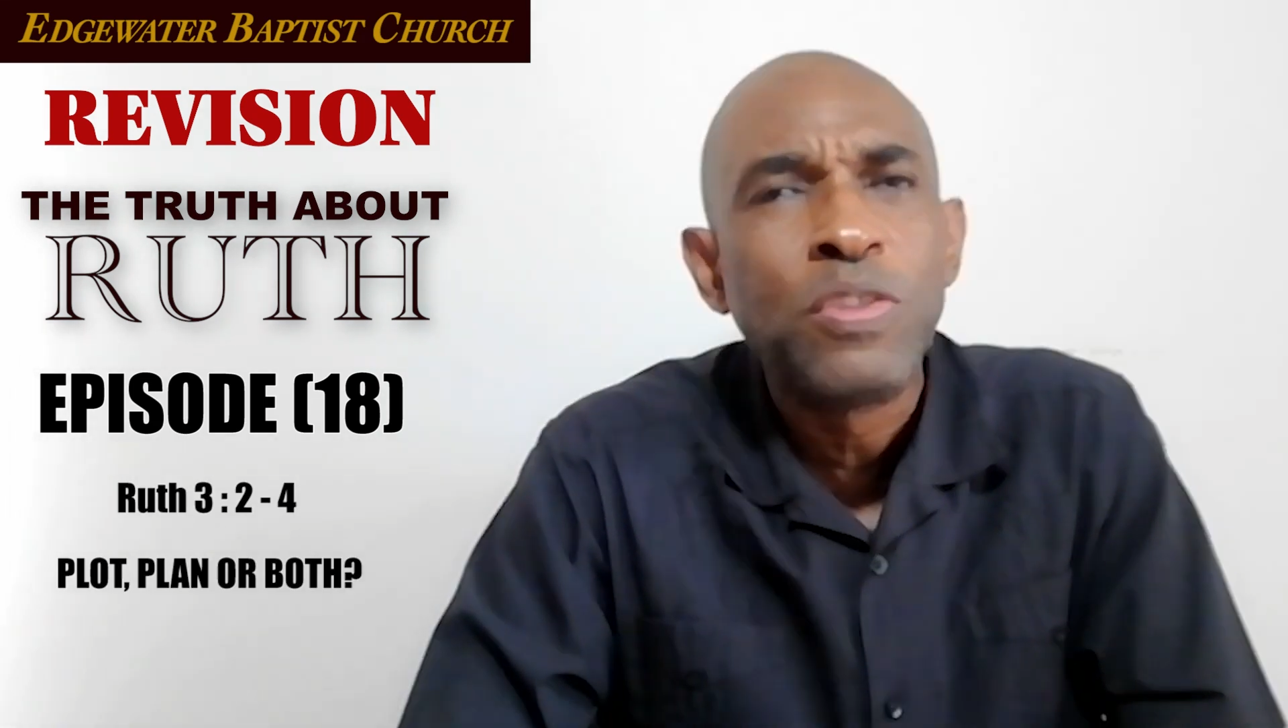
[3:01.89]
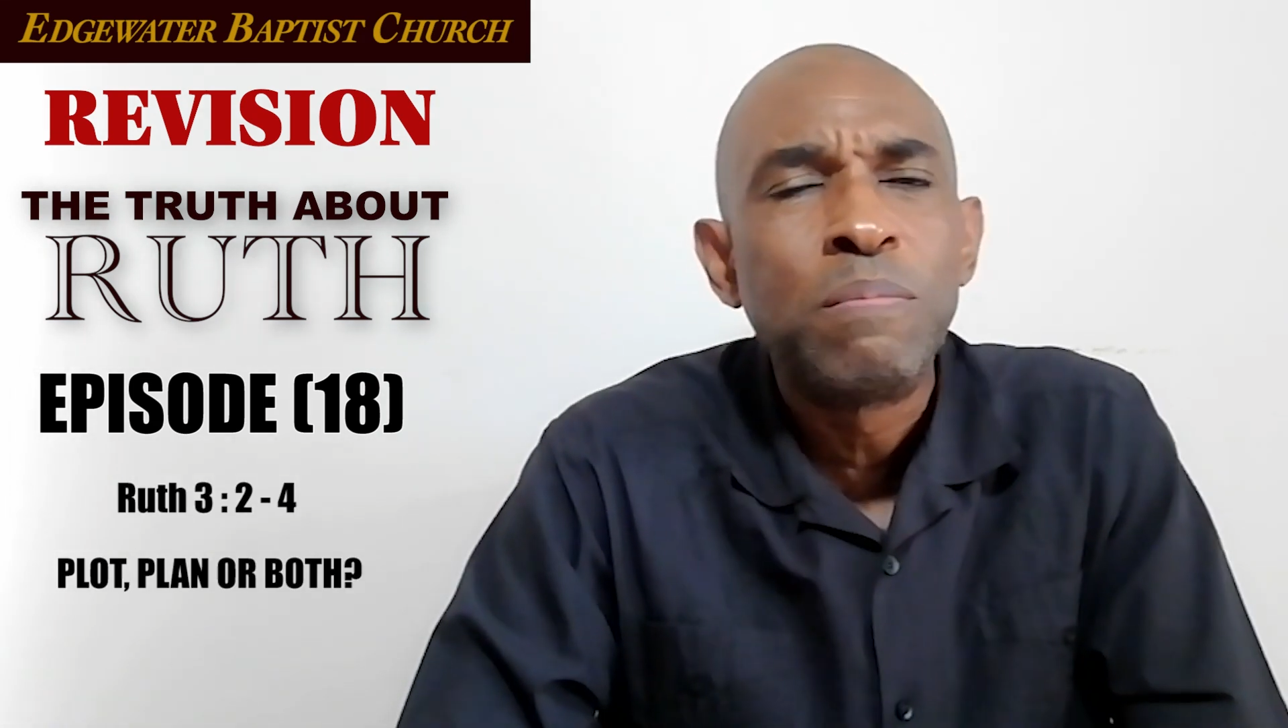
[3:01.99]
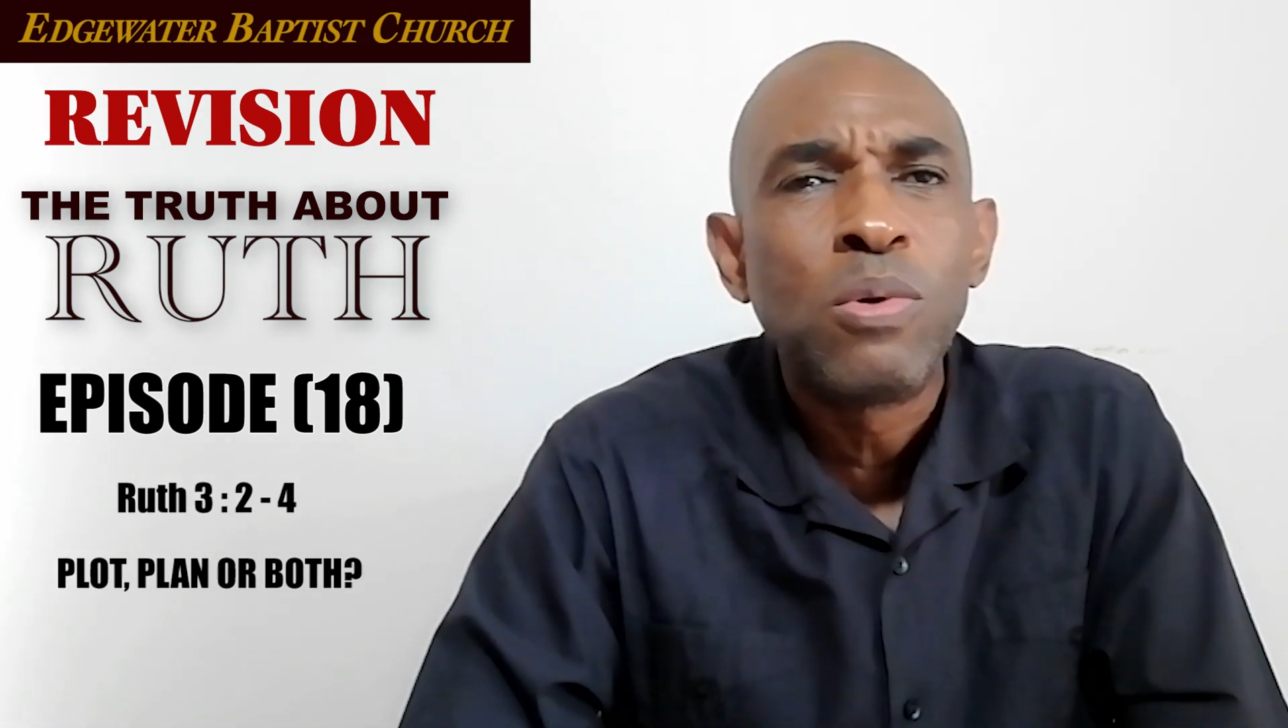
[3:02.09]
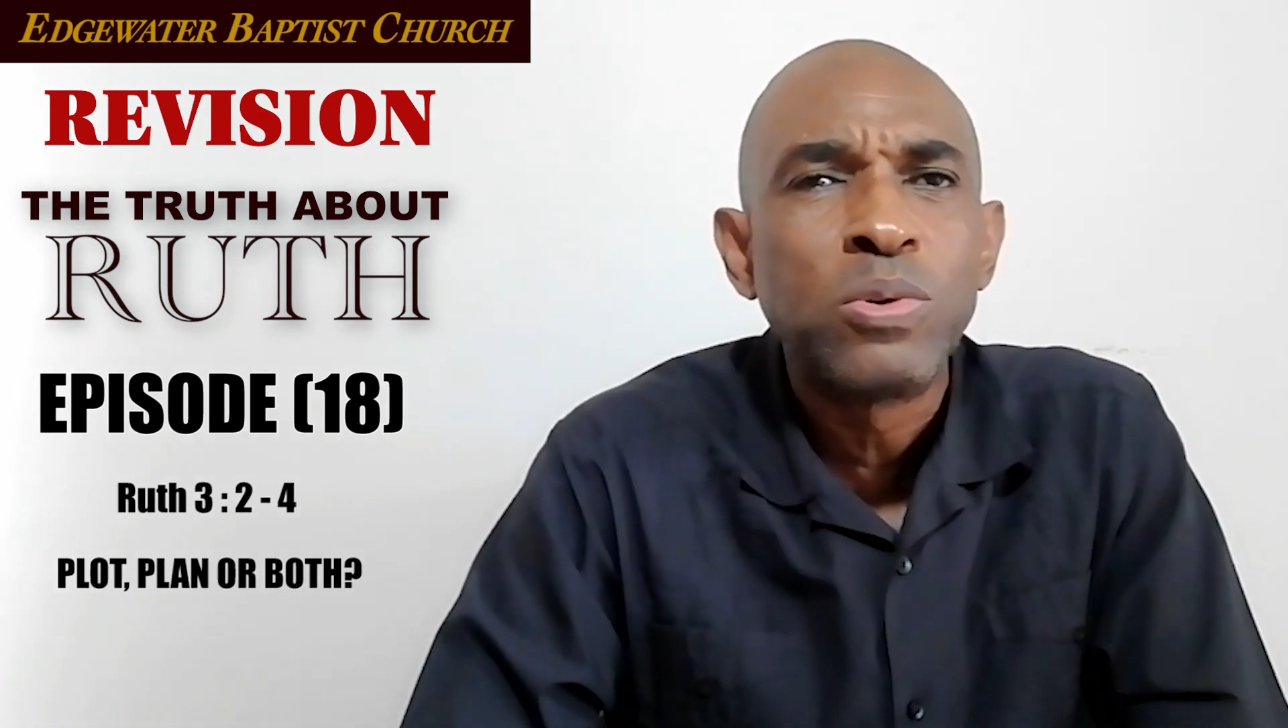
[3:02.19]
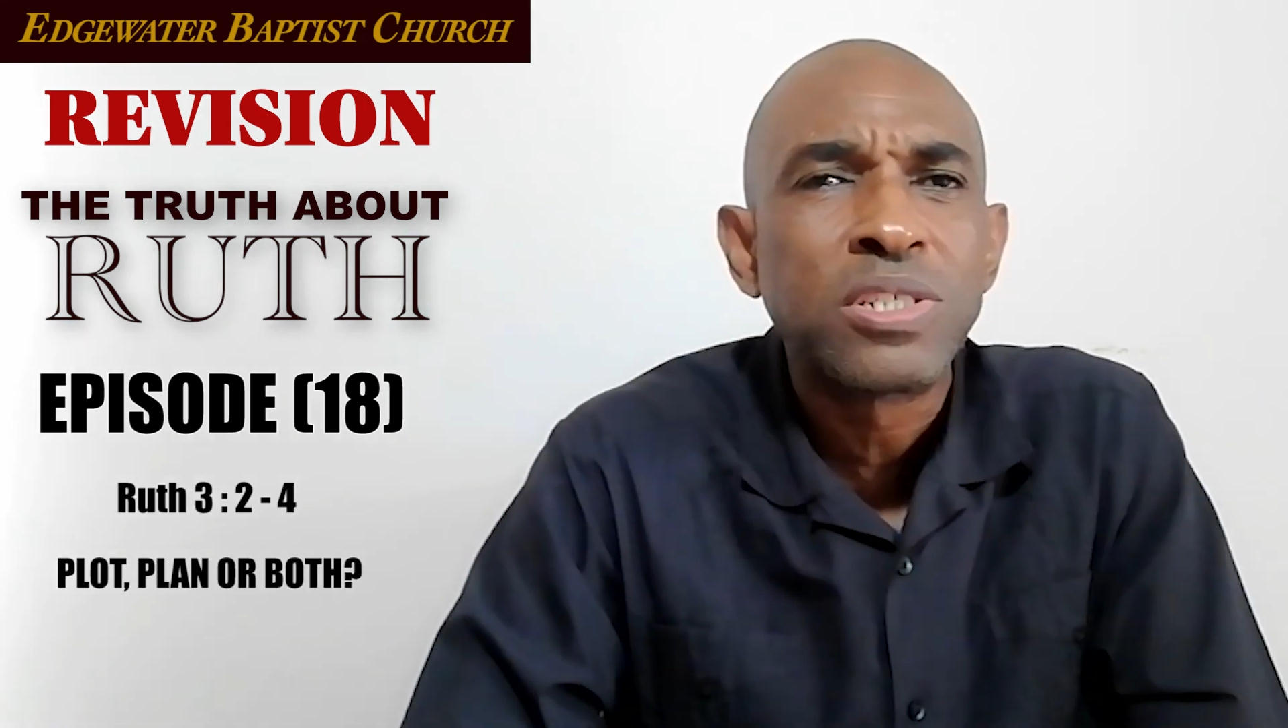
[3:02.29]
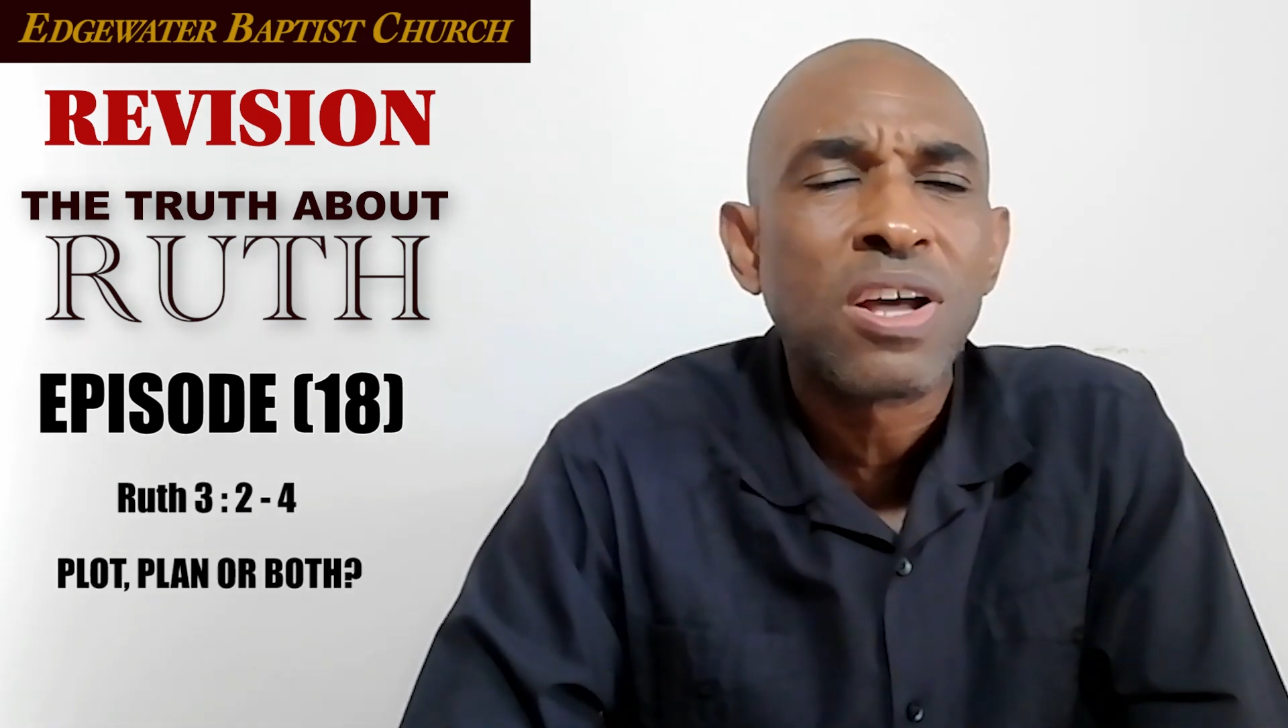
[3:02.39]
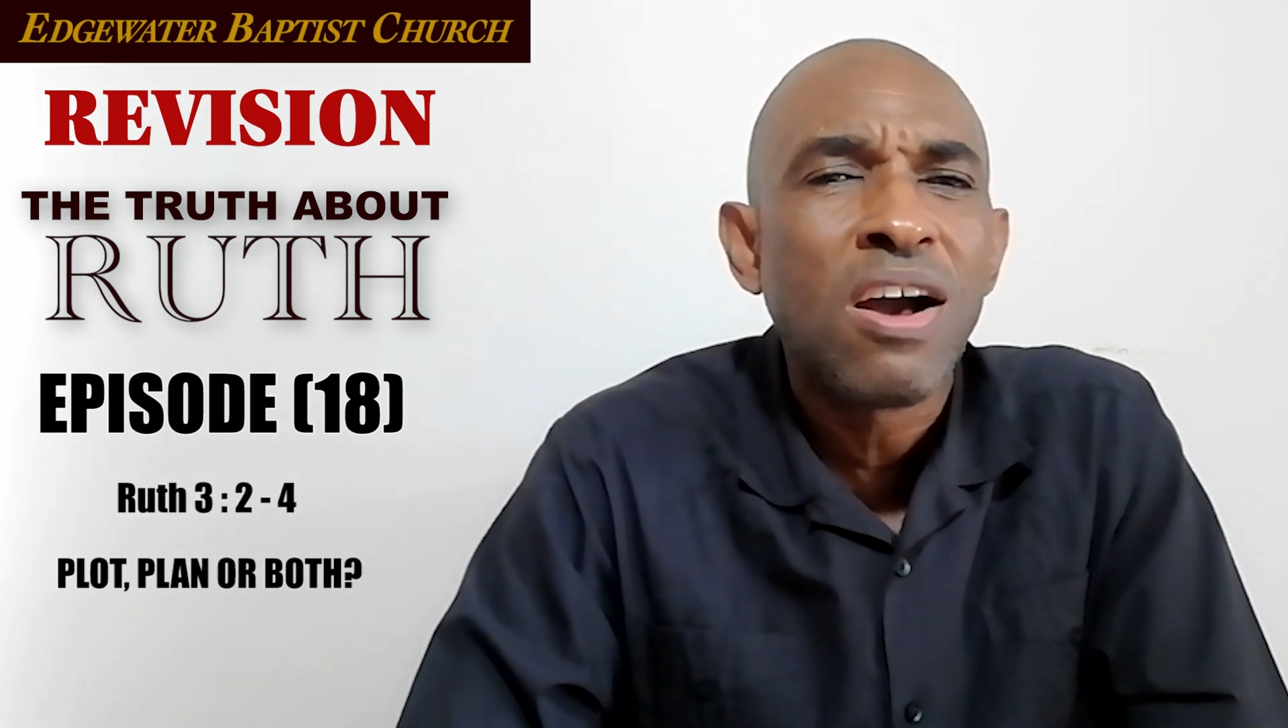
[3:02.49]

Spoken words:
most